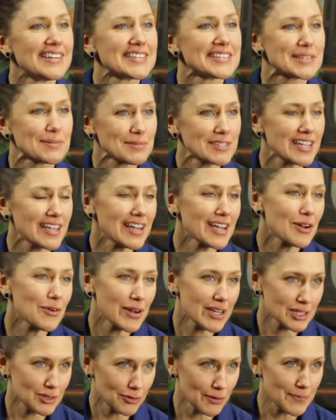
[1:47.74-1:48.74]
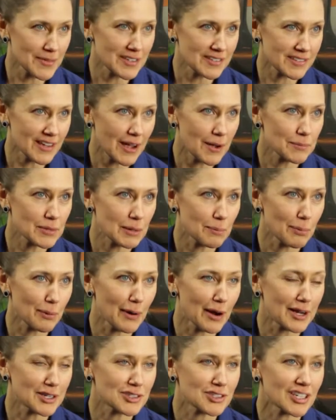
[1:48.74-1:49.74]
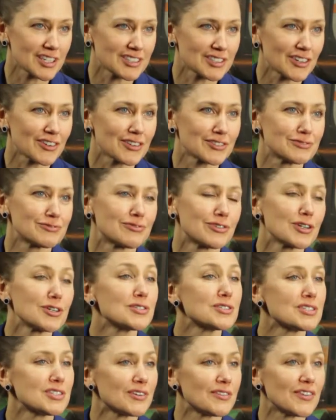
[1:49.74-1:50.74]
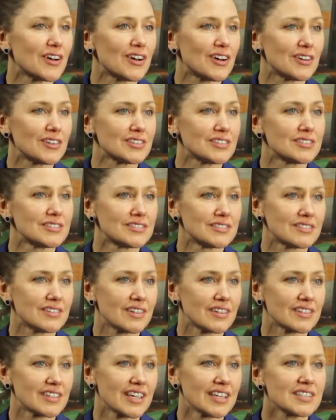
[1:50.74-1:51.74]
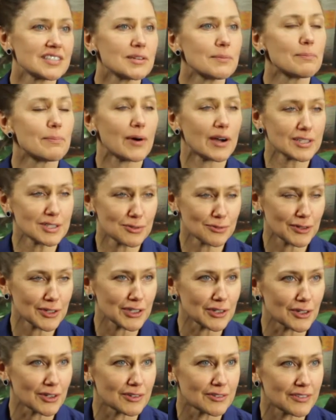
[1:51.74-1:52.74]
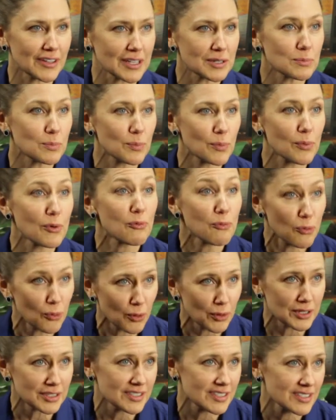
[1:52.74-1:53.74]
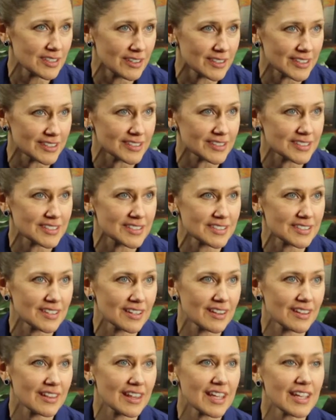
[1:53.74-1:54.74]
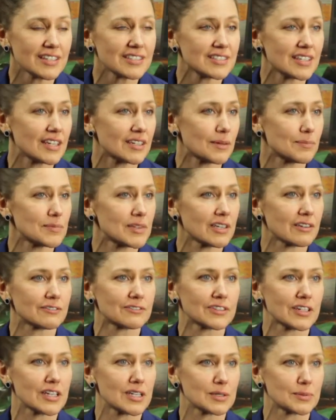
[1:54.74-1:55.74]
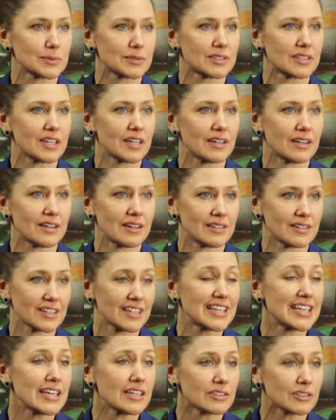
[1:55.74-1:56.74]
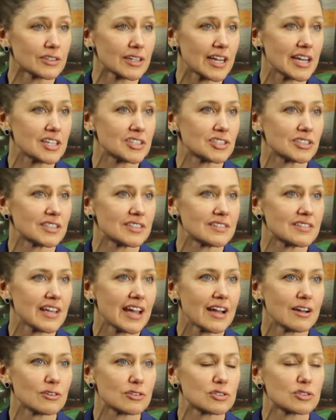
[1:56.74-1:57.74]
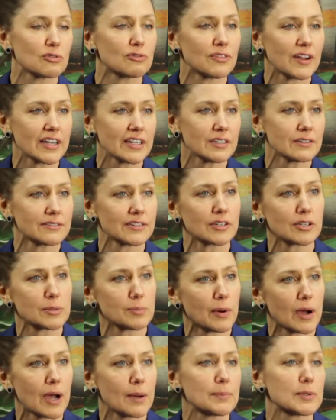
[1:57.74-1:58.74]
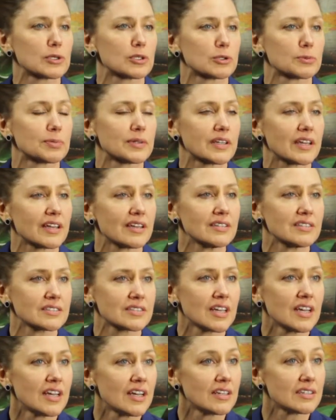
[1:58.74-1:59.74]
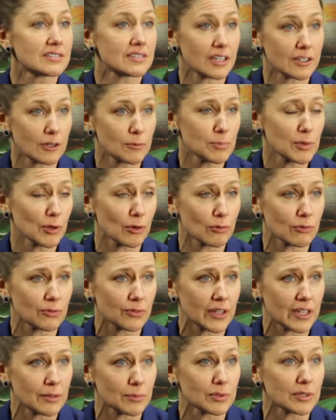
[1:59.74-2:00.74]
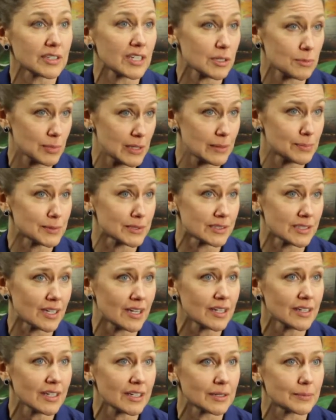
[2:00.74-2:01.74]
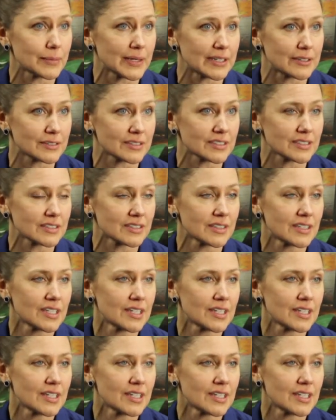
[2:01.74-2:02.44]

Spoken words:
Some takeaways from the Zombie project are, first of all, get some buzz for your event before it starts. They set up the inflatable at a key location in town, so find a very popular place, set up your inflatable, and get people talking about it.